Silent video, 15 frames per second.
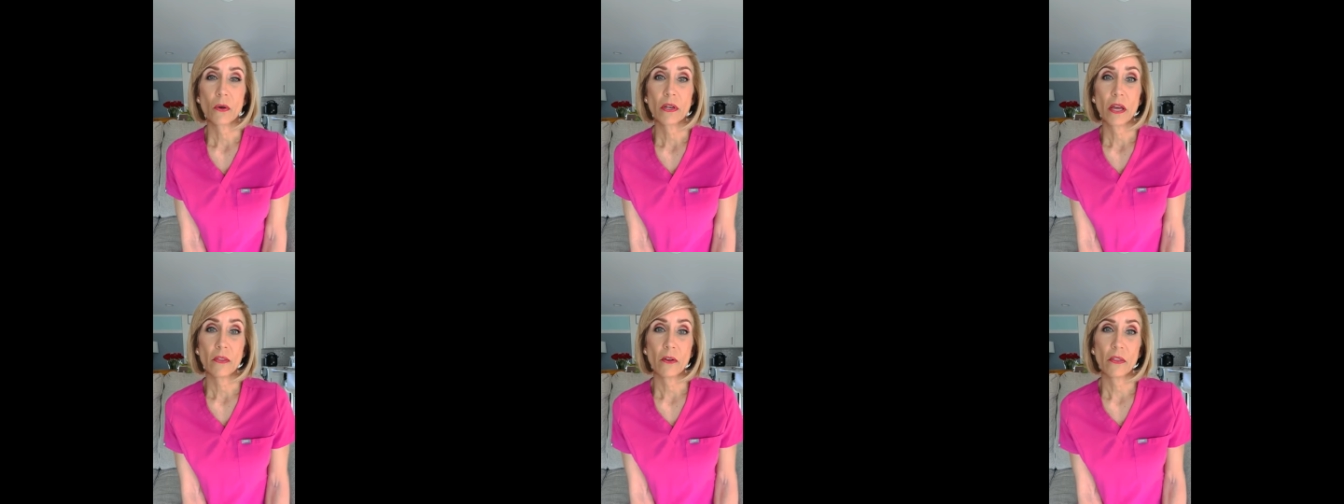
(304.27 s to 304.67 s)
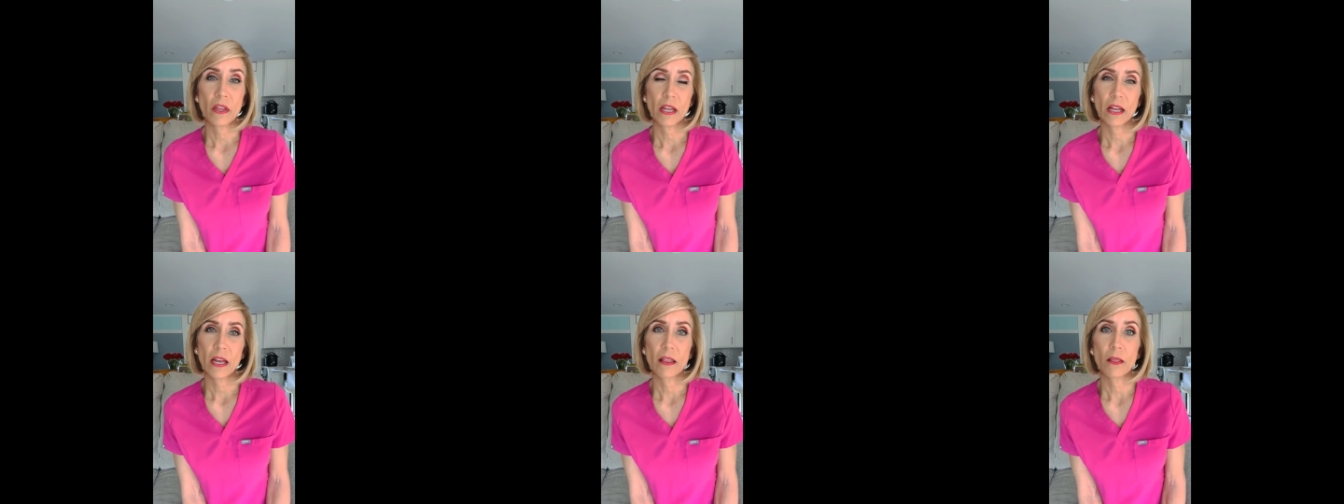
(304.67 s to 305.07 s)
another
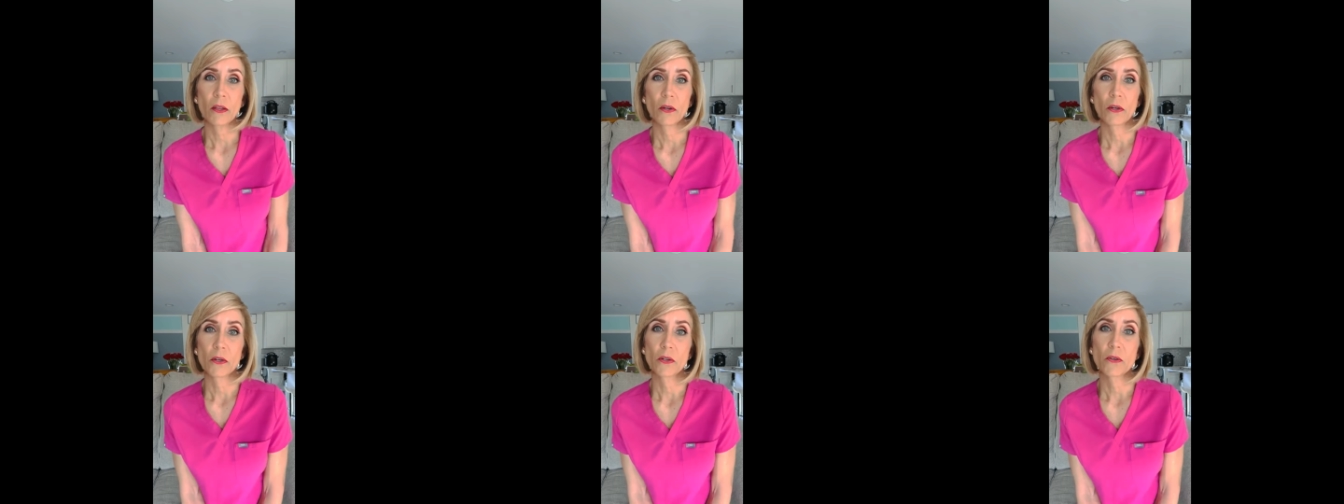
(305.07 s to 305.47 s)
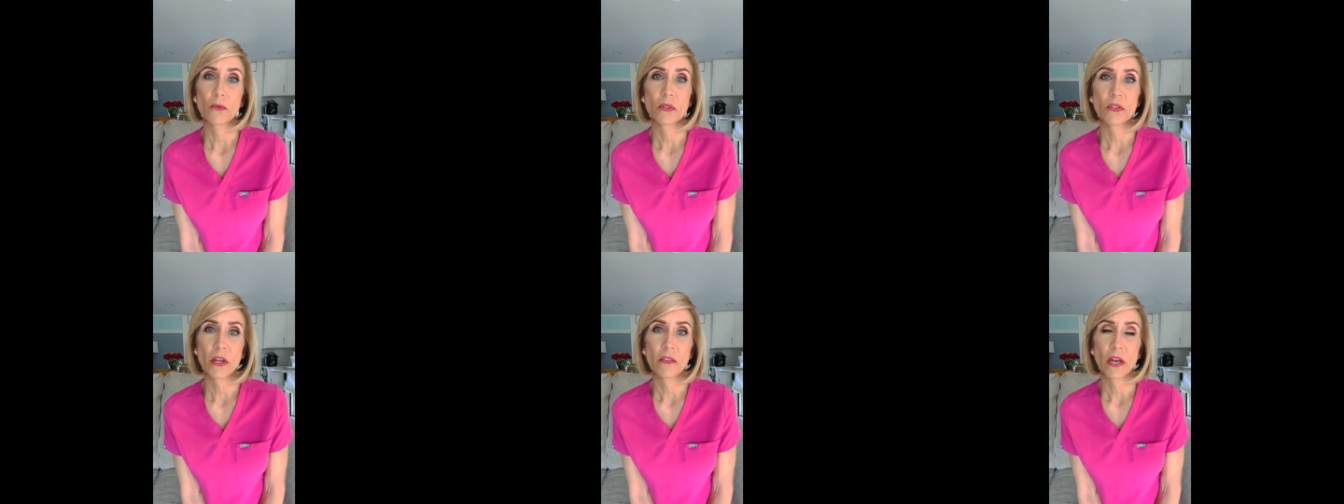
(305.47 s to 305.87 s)
thing I learned,
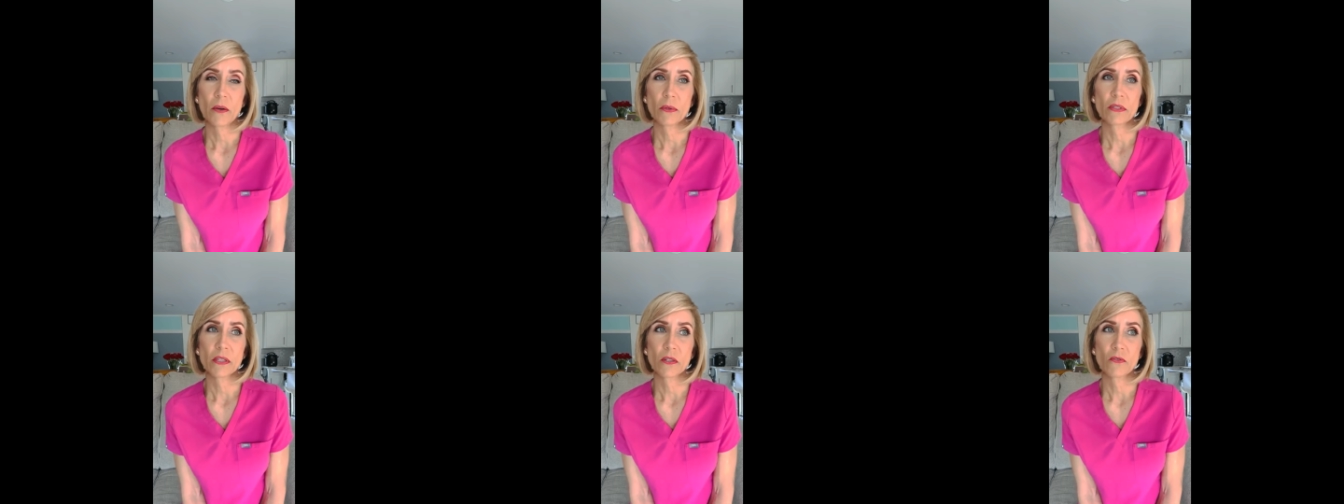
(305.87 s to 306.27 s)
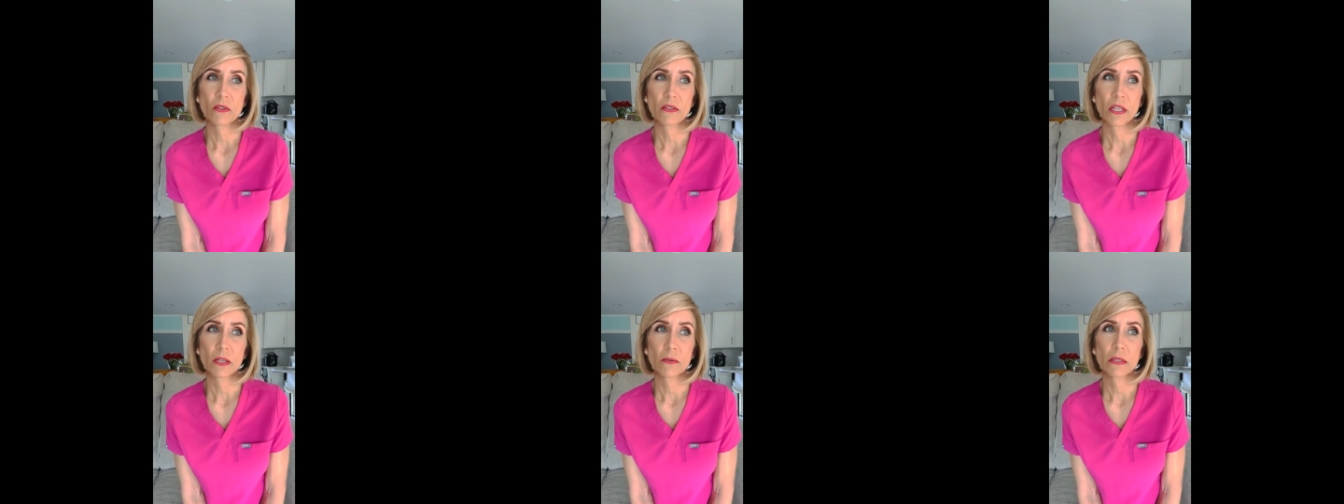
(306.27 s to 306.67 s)
which I thought was
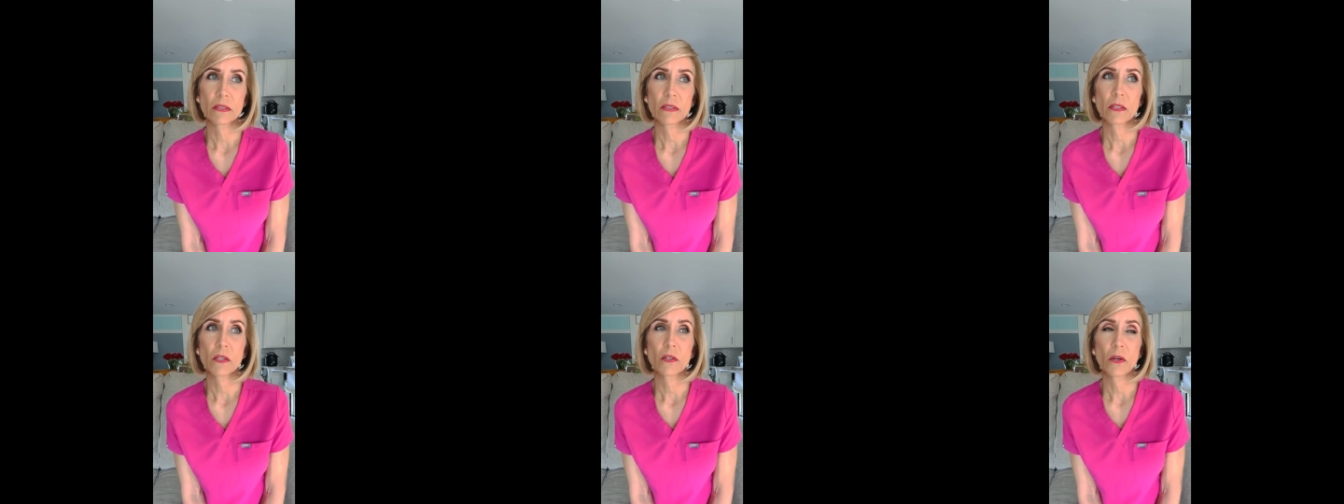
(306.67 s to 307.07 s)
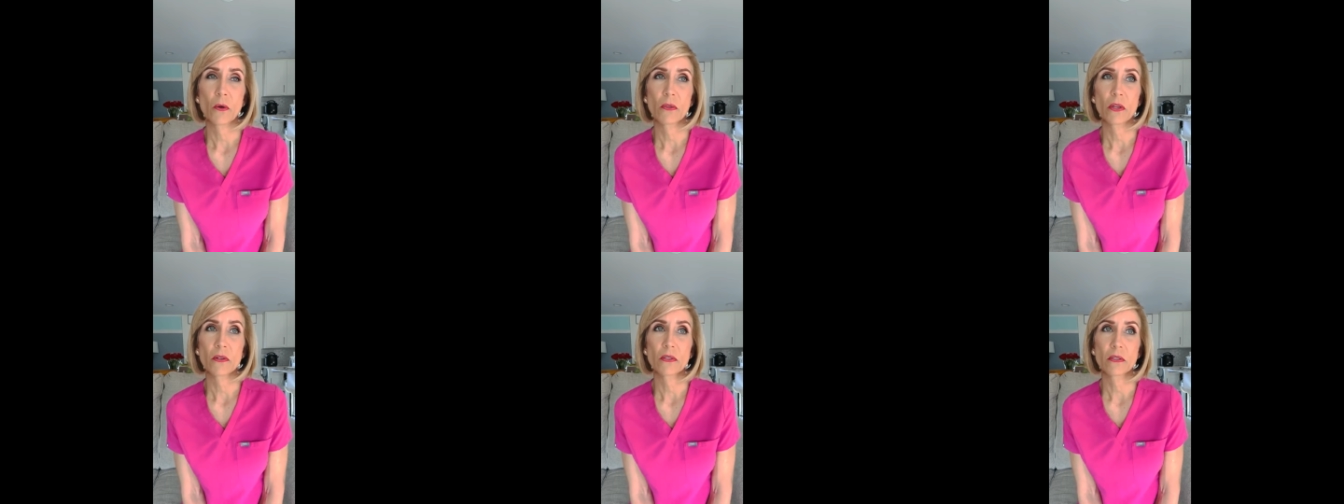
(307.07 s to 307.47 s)
interesting, was, you know,
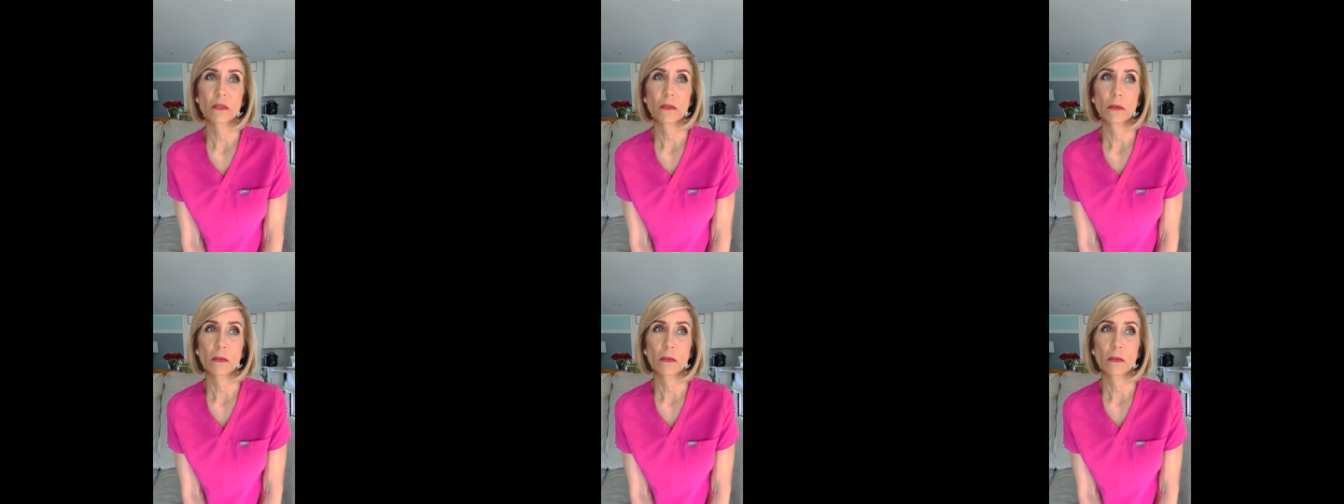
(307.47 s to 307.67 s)
there's,